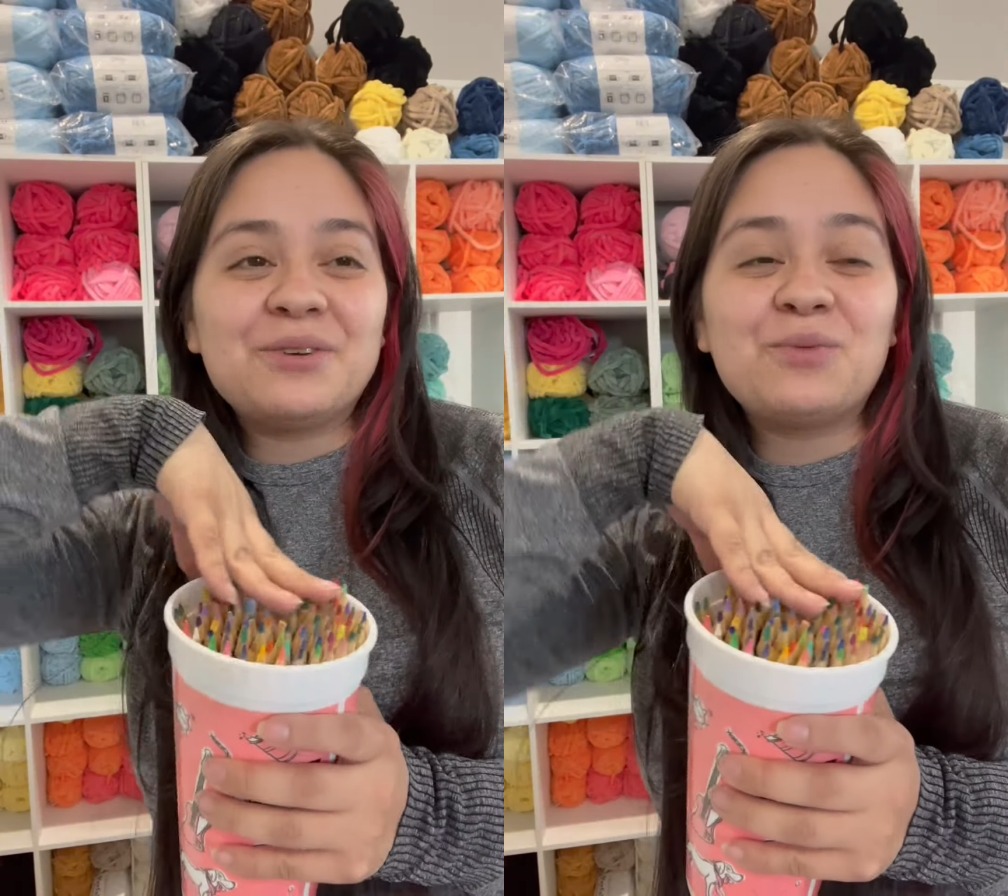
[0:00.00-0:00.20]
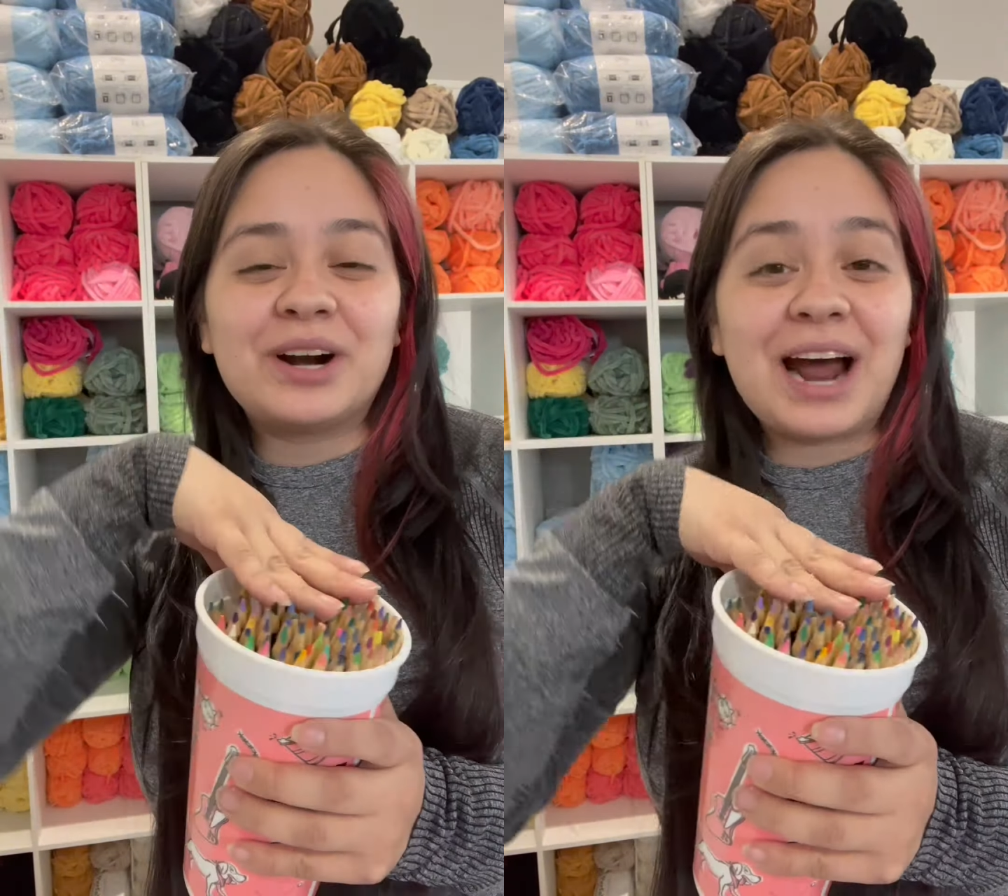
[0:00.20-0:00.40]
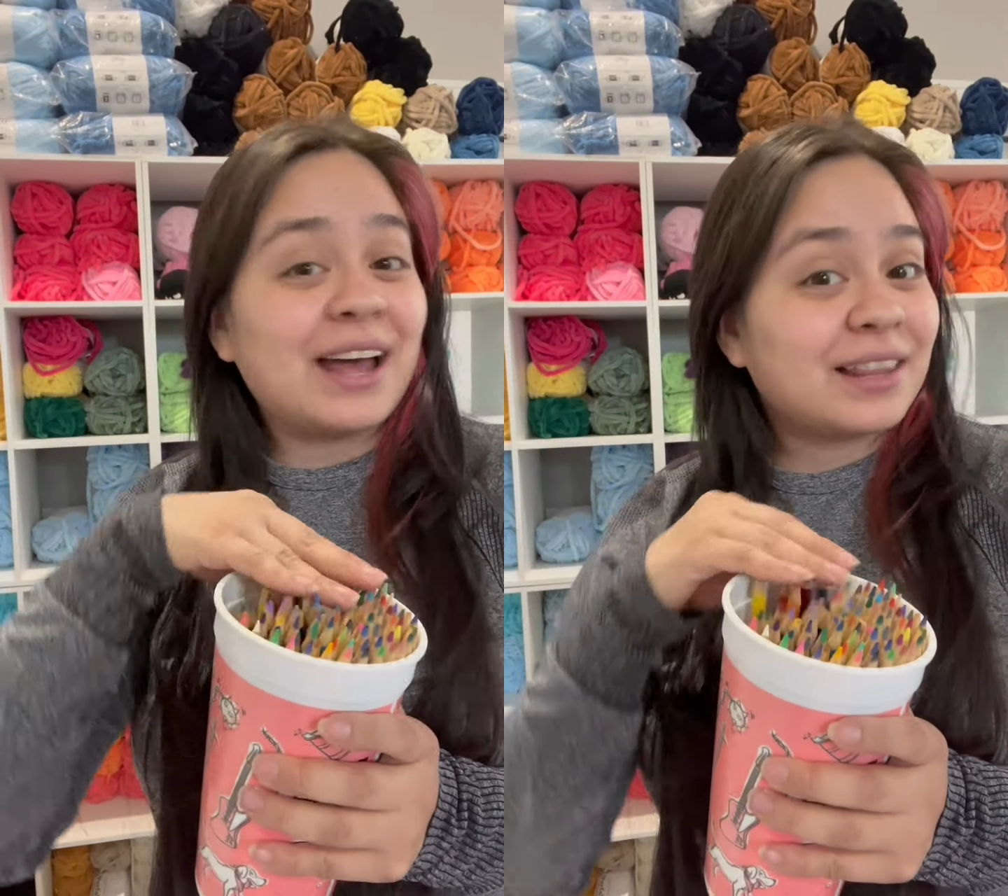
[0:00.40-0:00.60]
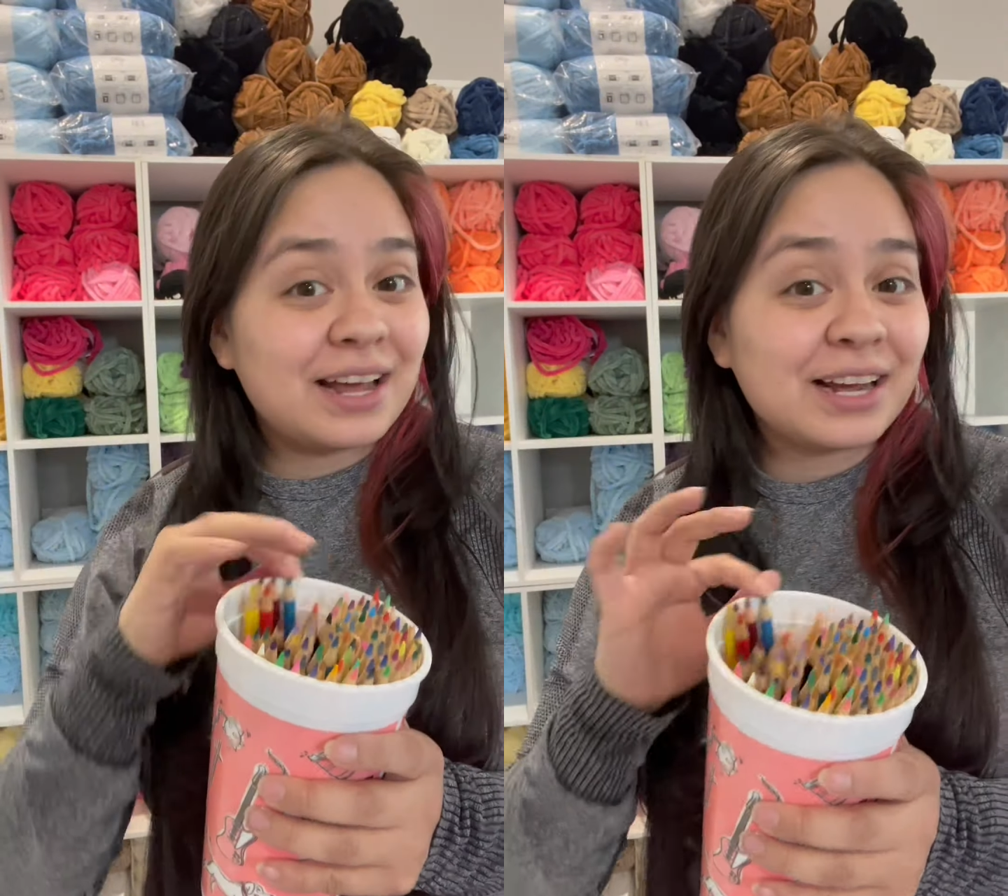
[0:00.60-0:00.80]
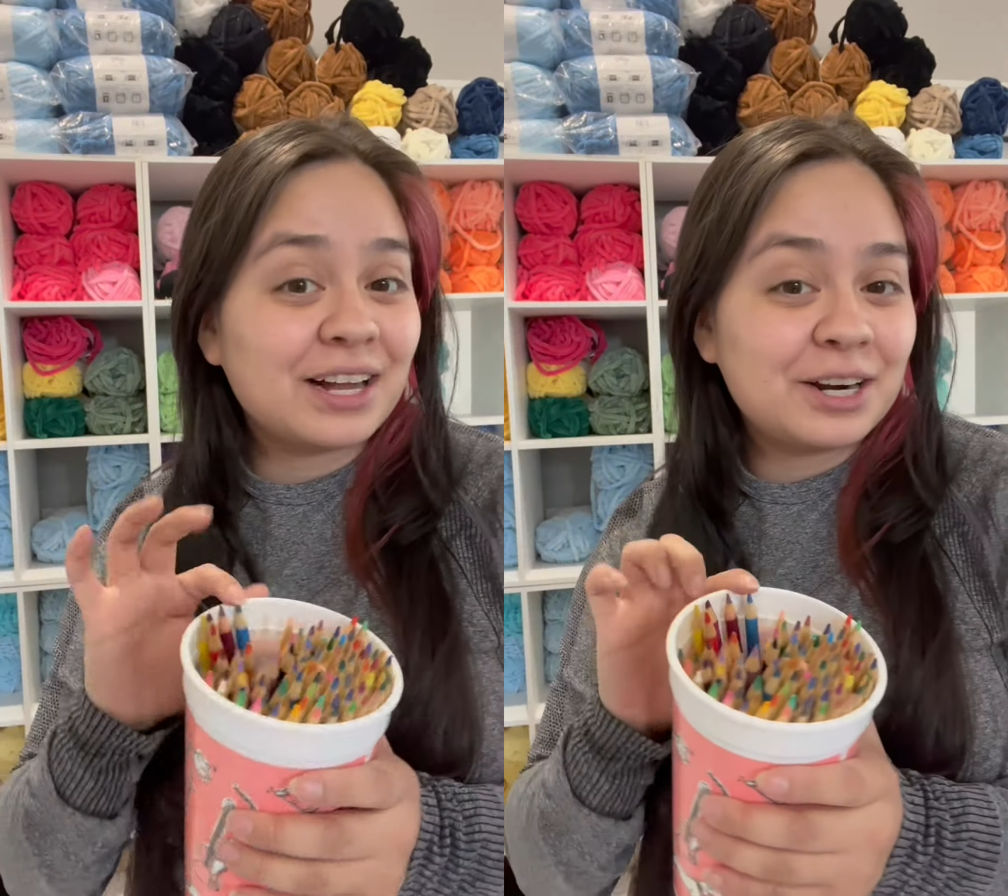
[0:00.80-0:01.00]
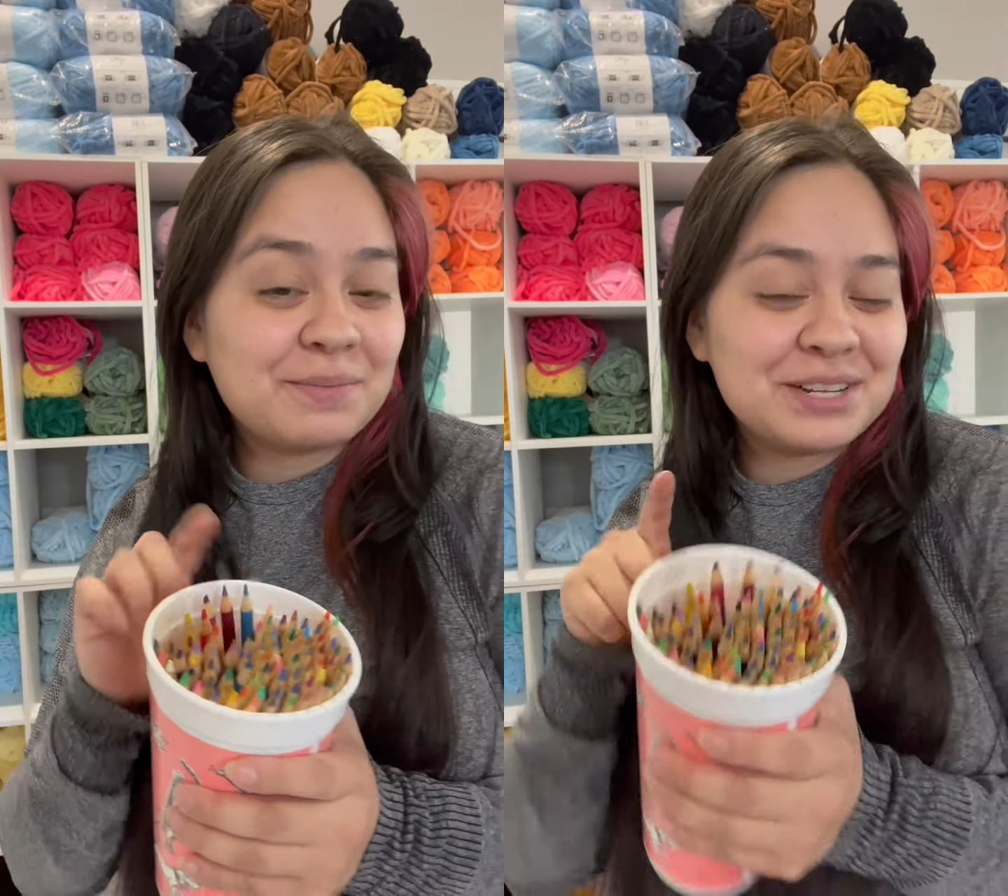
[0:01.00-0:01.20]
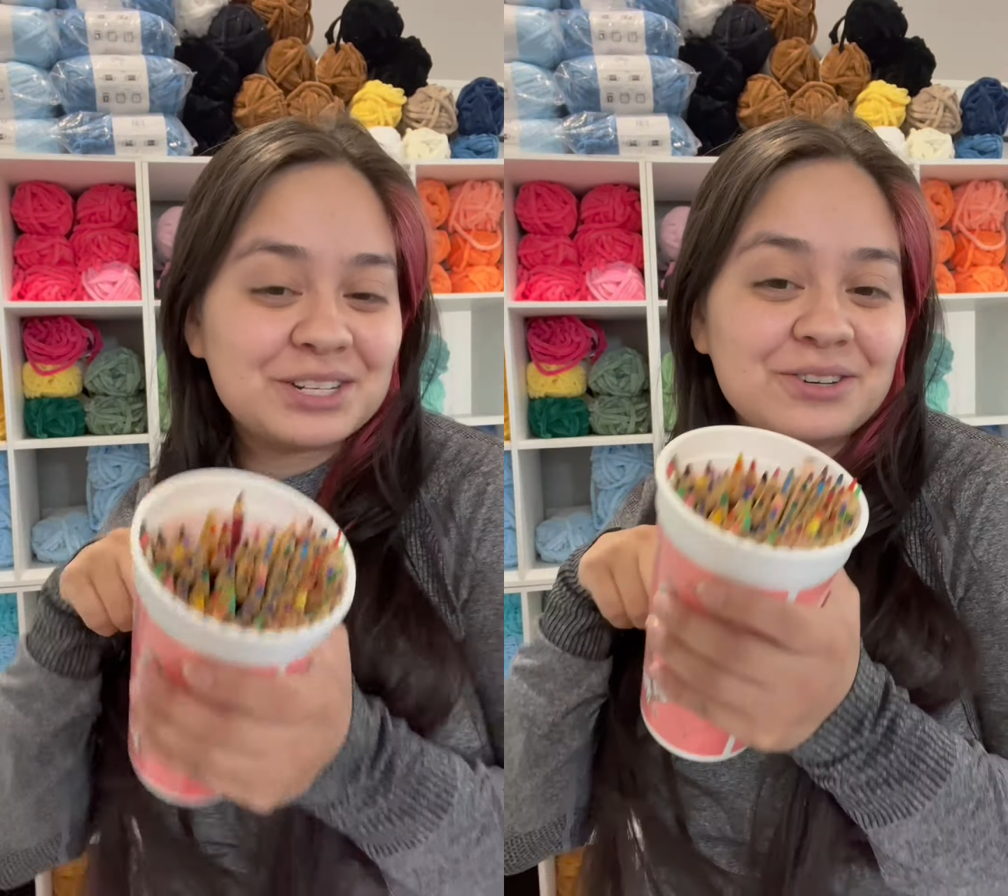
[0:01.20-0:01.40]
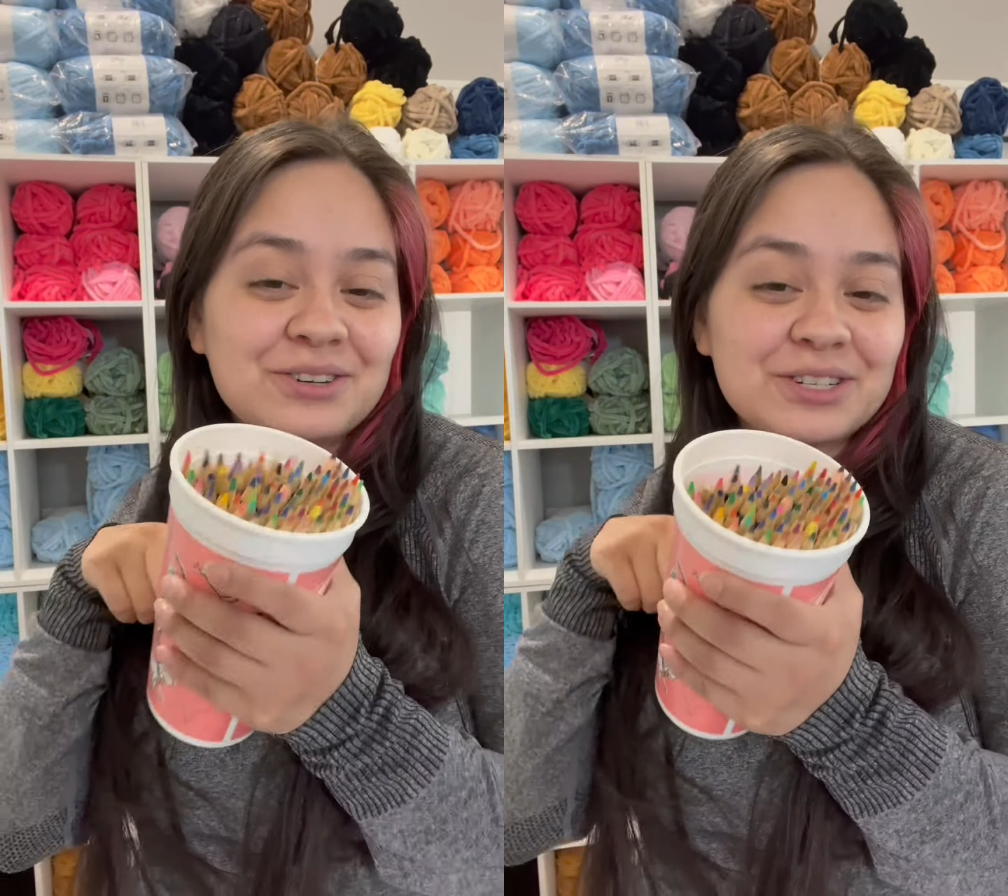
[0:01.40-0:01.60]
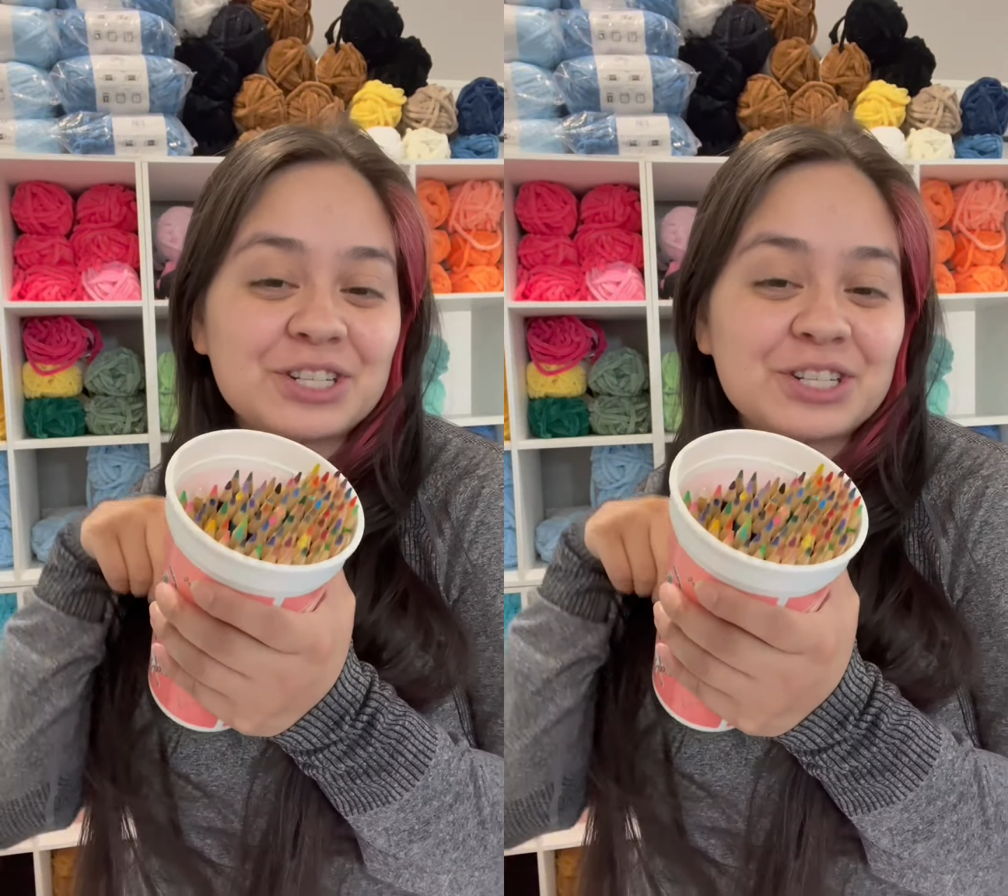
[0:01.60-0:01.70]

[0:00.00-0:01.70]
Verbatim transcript: where I let color pencils